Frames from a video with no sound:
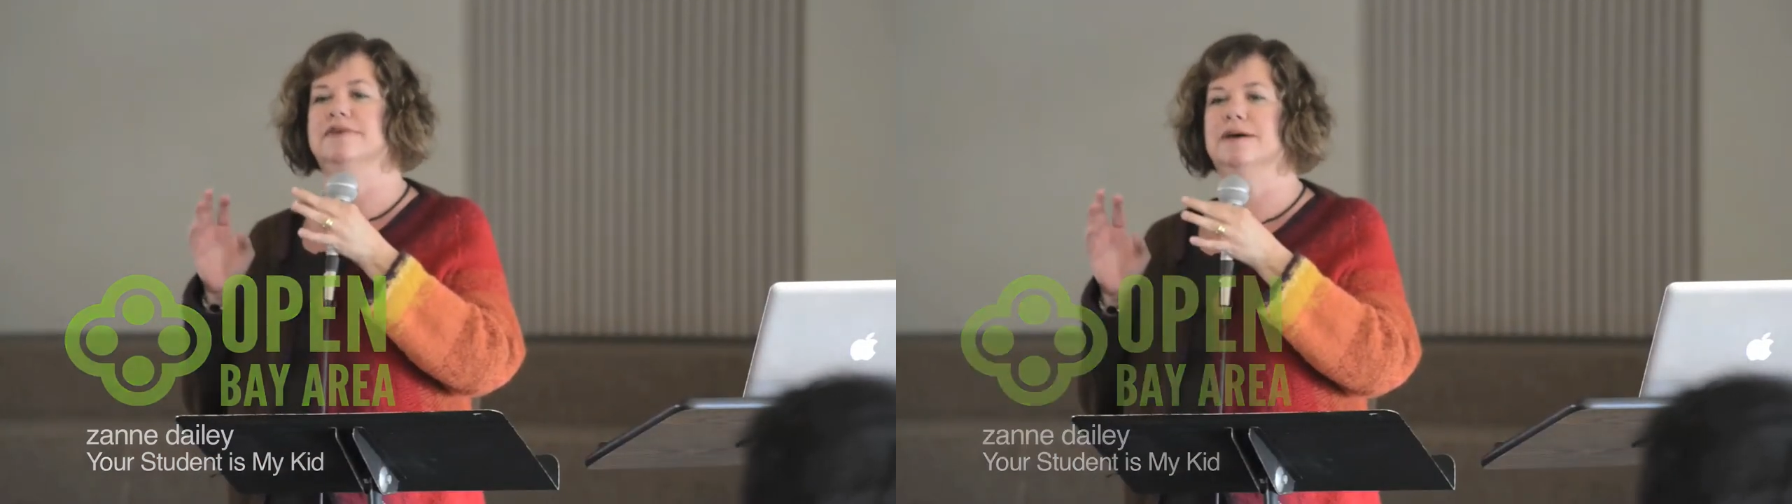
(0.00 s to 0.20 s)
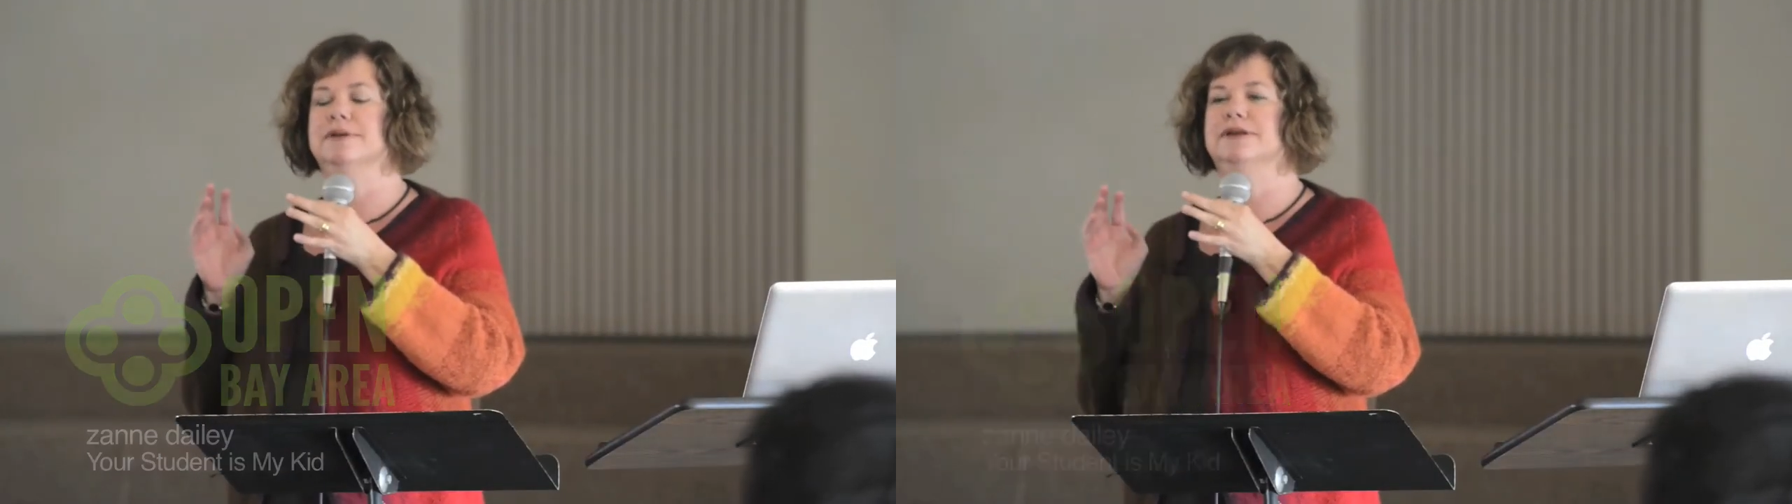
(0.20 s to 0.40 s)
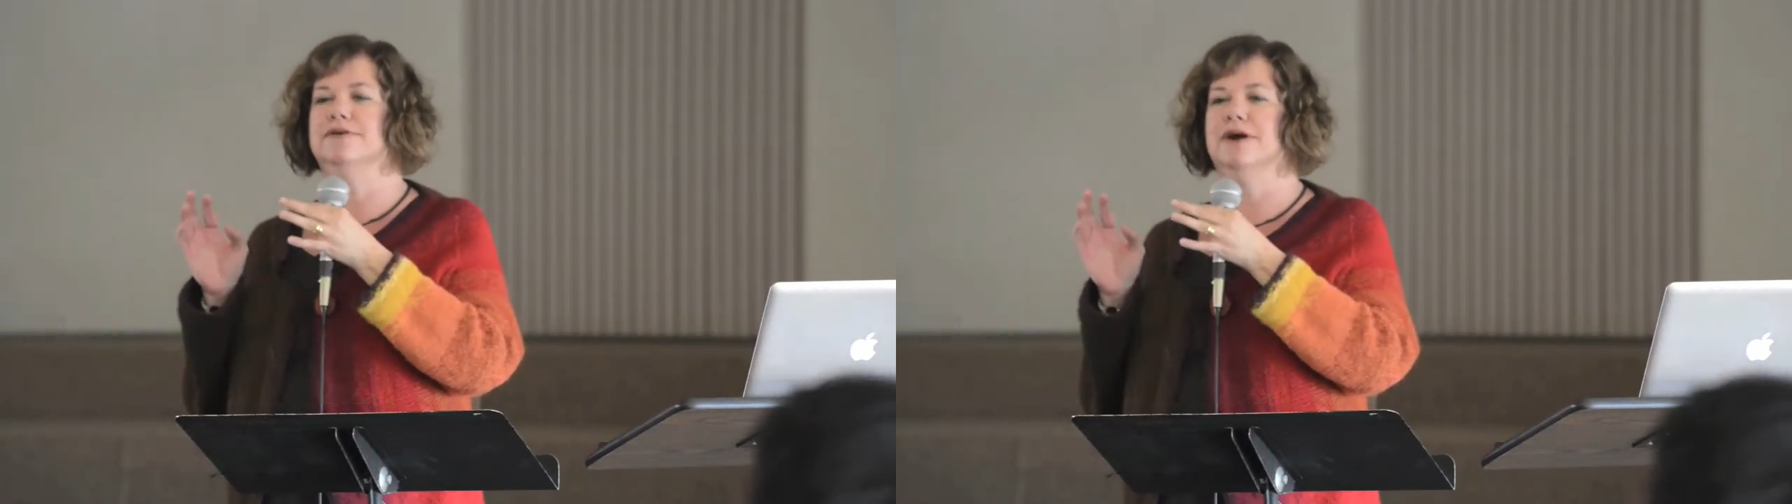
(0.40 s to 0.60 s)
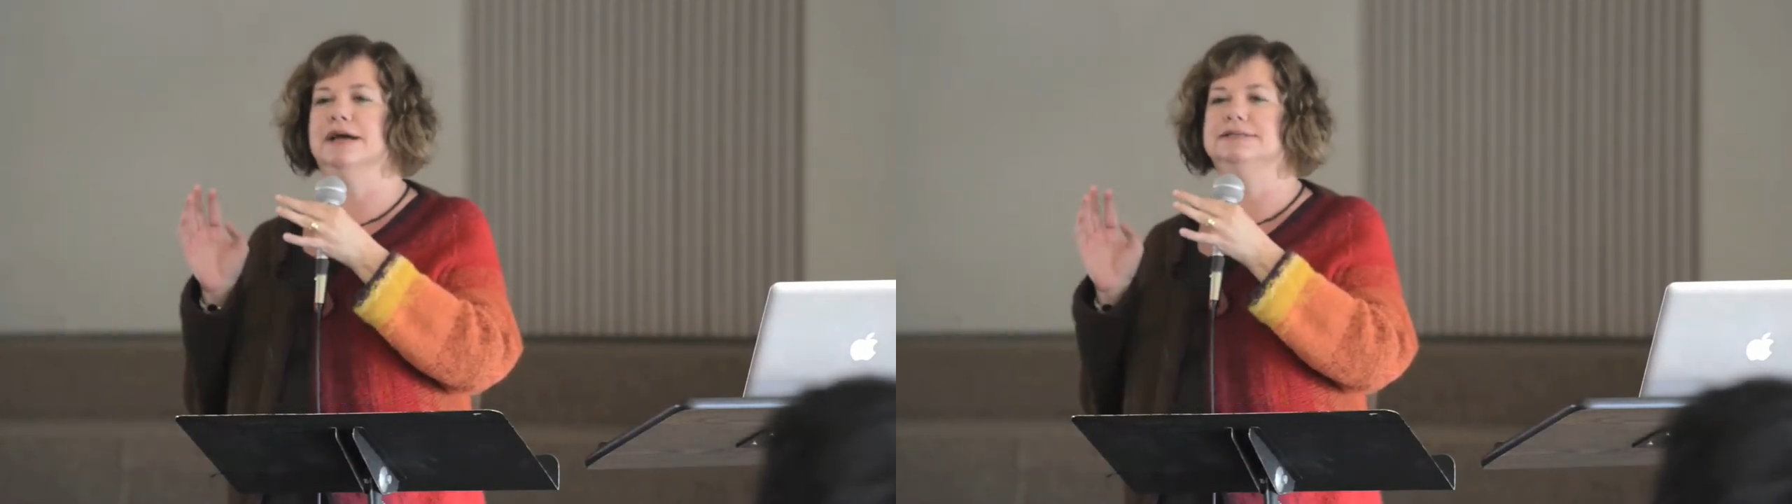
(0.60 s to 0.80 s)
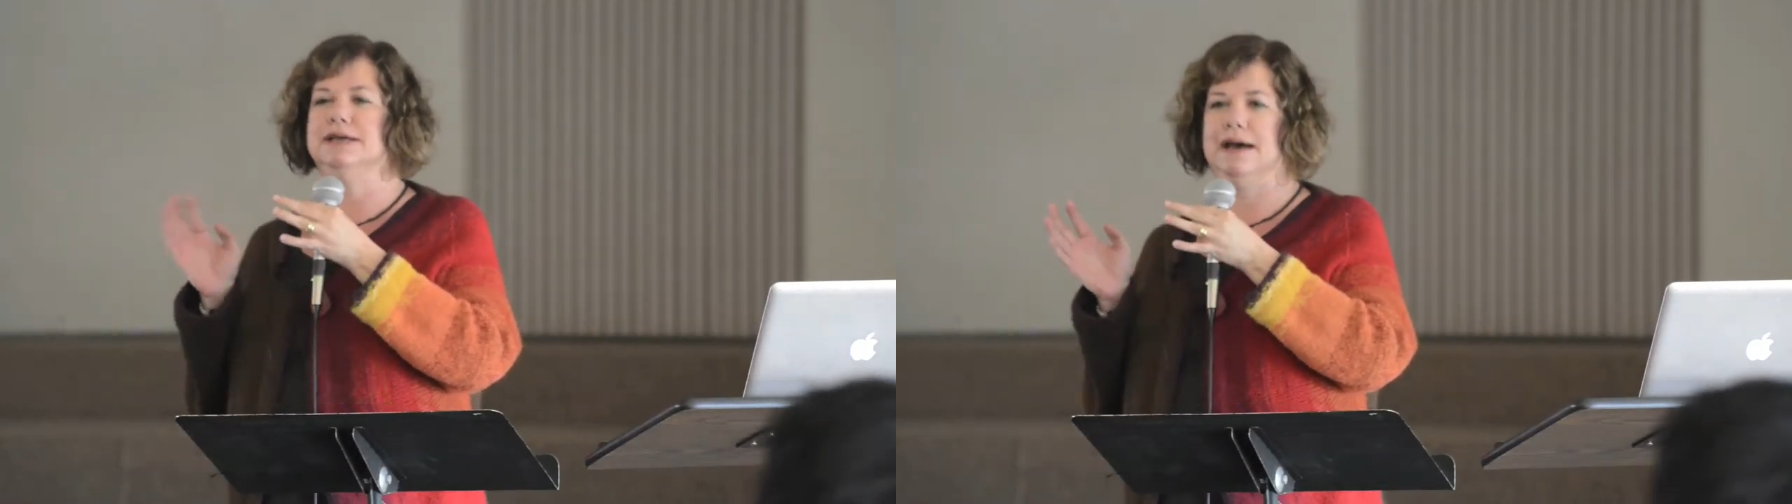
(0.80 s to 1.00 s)
coming to
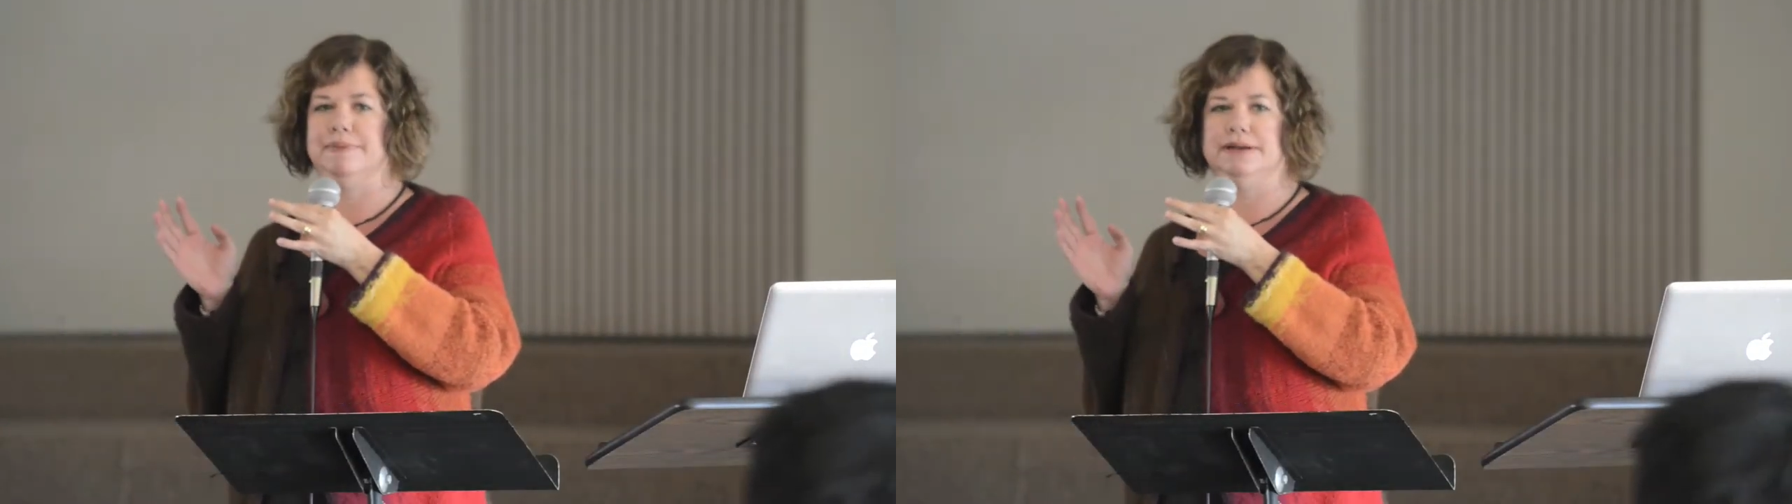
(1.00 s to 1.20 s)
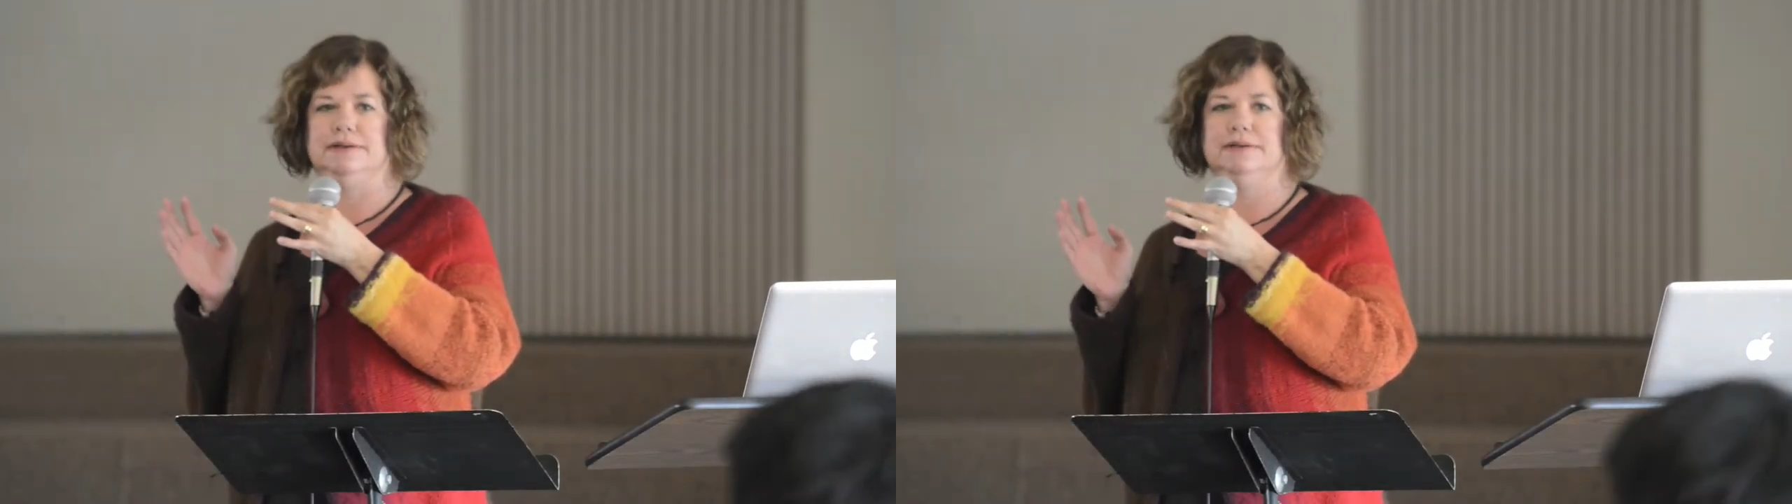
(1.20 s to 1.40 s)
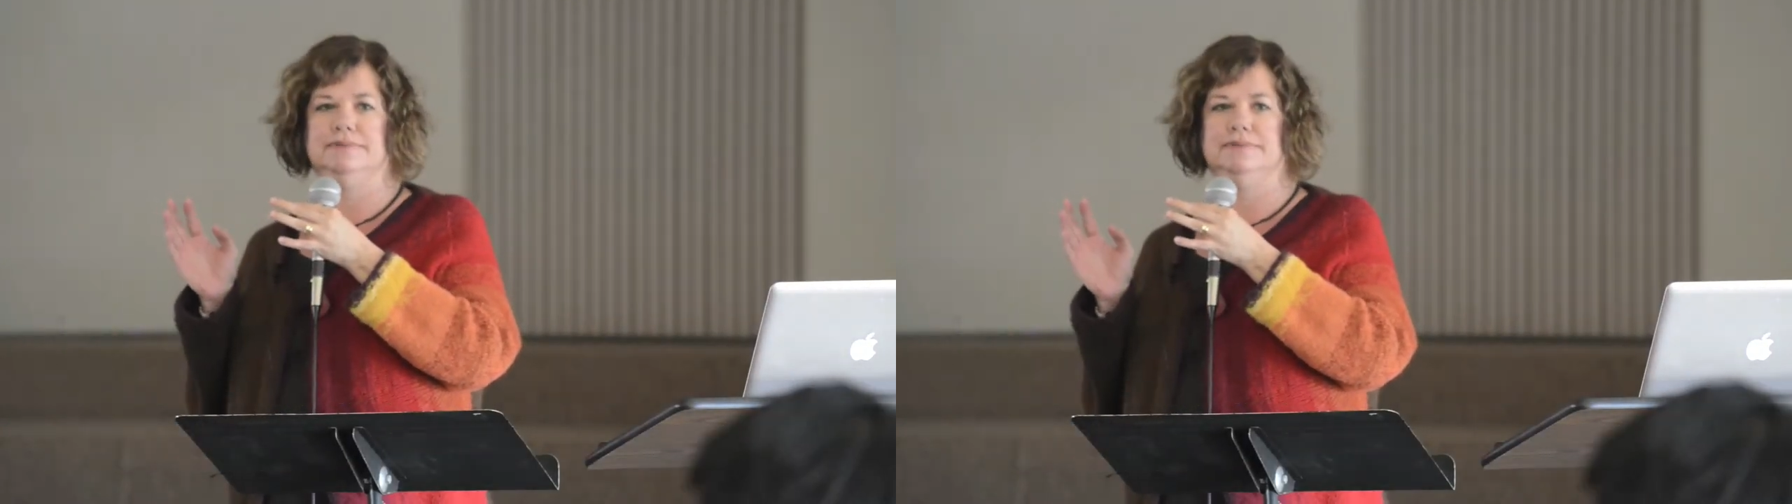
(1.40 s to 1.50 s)
Christ happened.